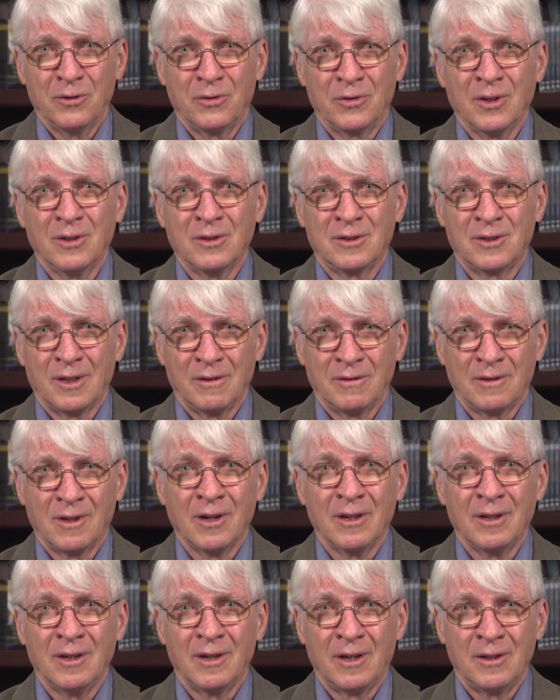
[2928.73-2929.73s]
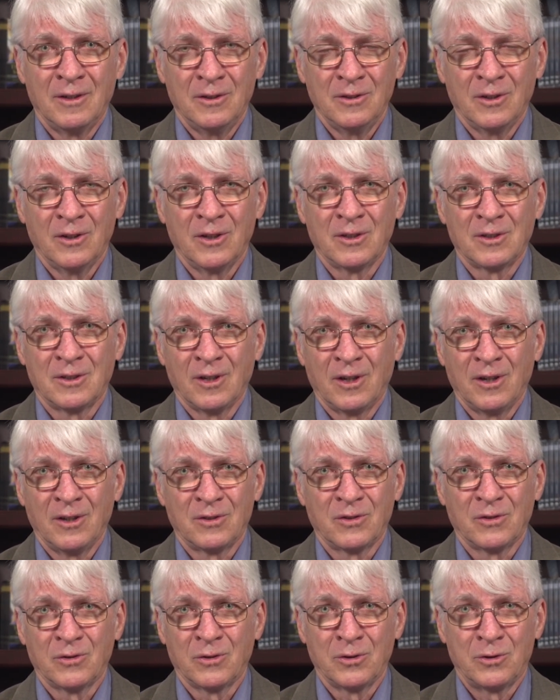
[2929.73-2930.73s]
things that have gone on in the
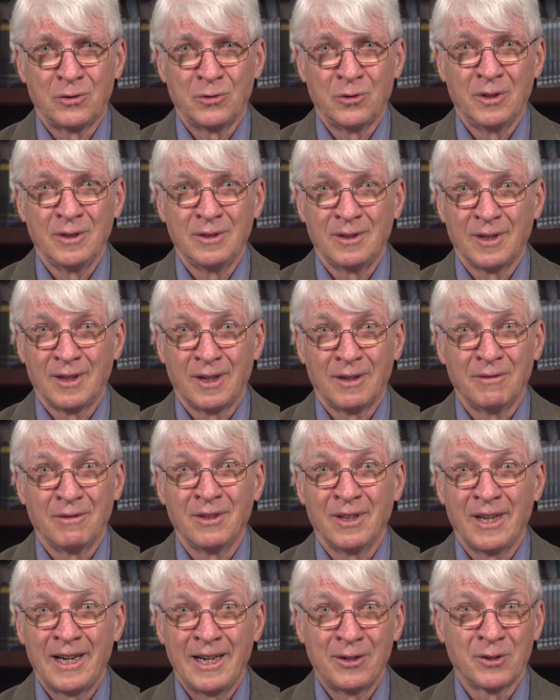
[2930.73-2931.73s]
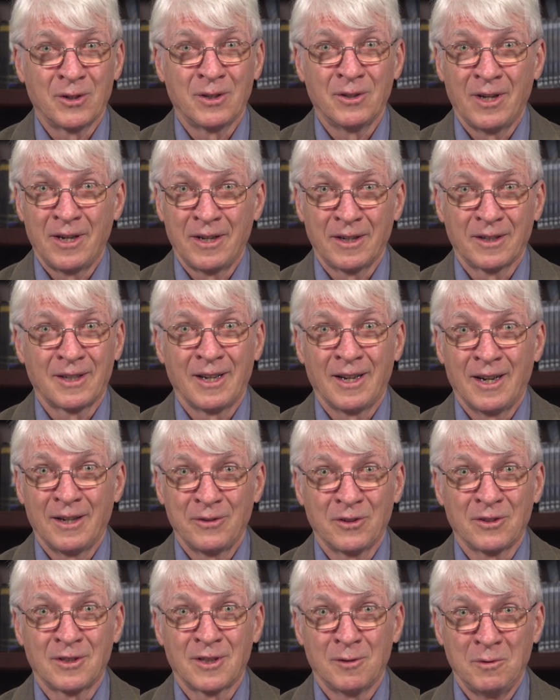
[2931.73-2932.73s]
Archdiocese of Detroit that have allowed a lot of
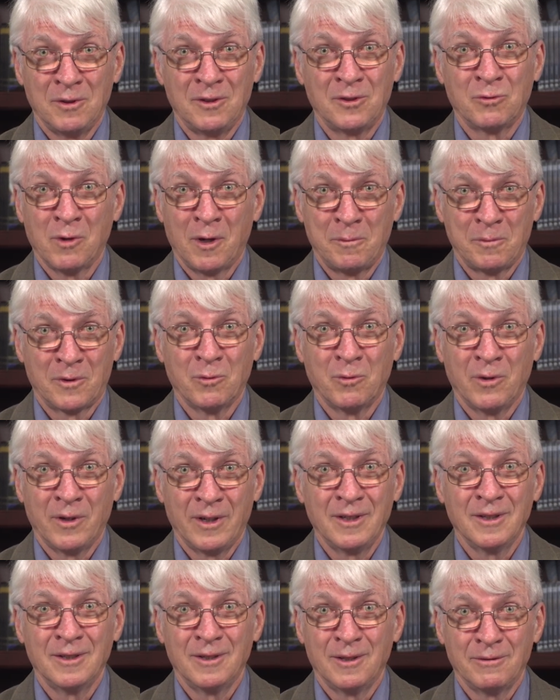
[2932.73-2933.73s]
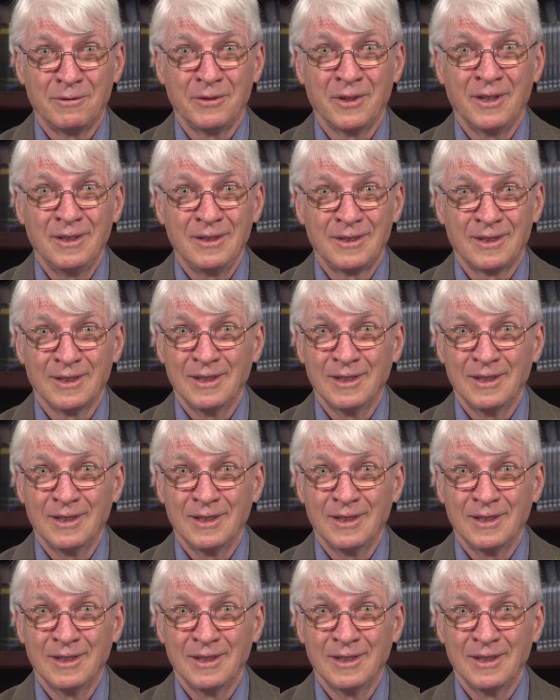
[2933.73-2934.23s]
Catholics to be swept away in their faith,